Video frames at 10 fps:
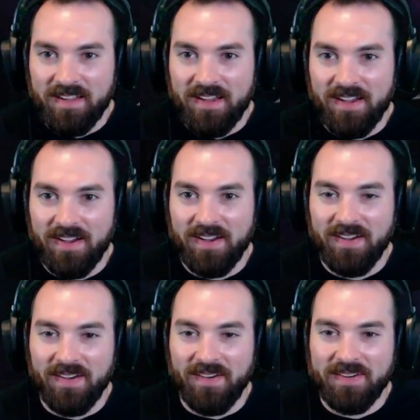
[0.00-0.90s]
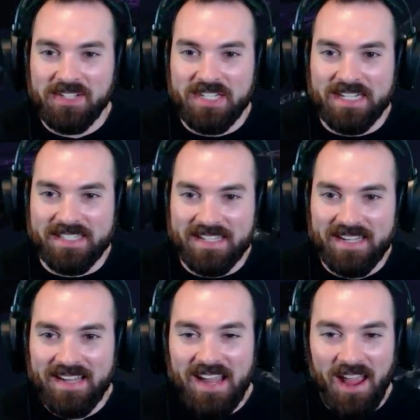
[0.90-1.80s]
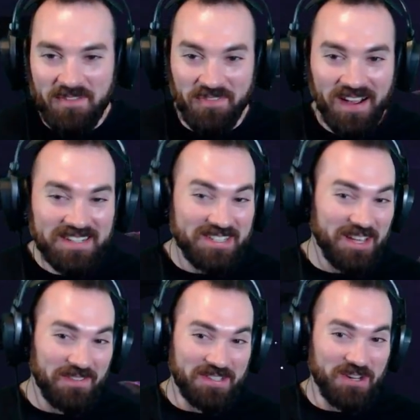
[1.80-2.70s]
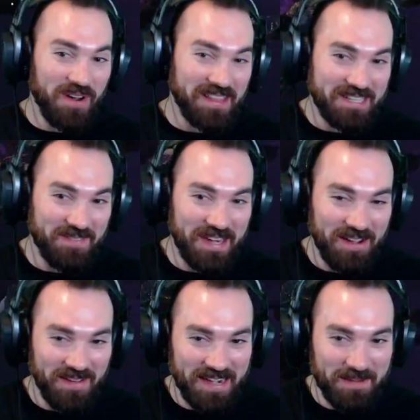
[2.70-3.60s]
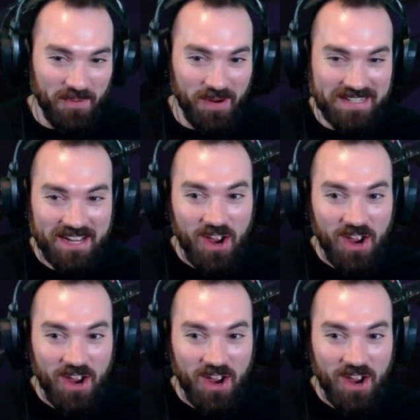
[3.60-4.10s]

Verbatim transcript: Oh, jeez. If you find yourself enjoying this video at any point,